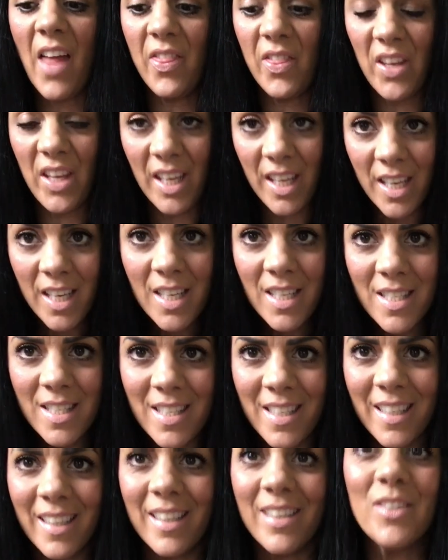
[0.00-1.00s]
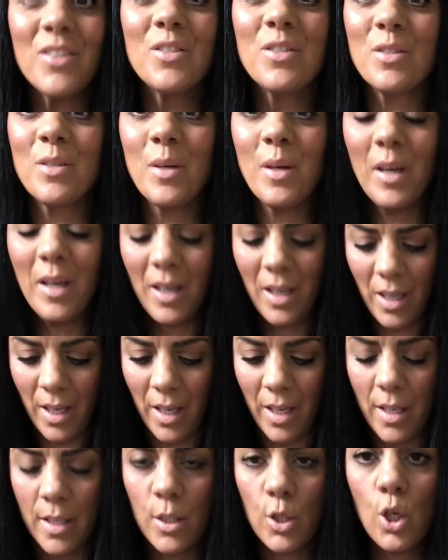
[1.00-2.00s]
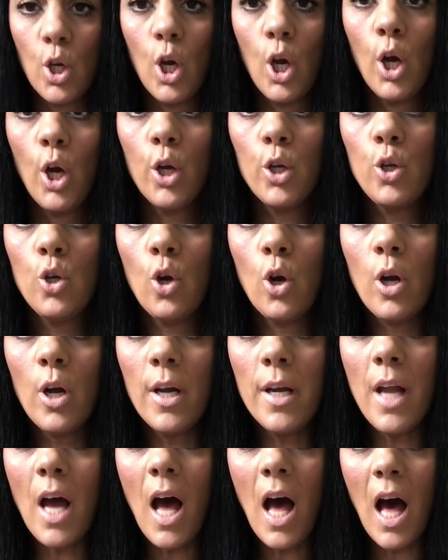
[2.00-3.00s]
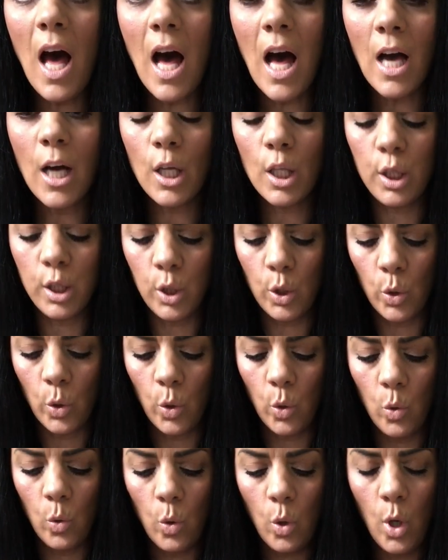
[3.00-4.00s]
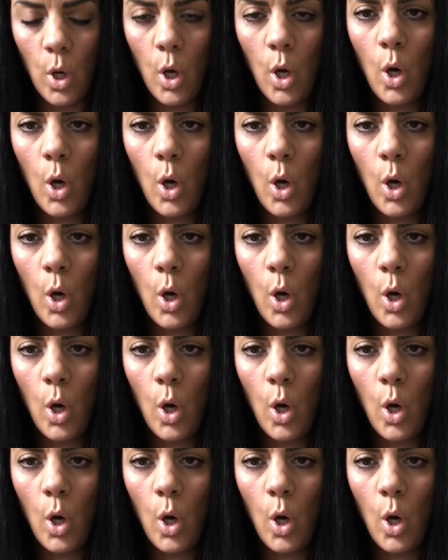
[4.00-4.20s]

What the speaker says: and the easiest is you're gonna hot glue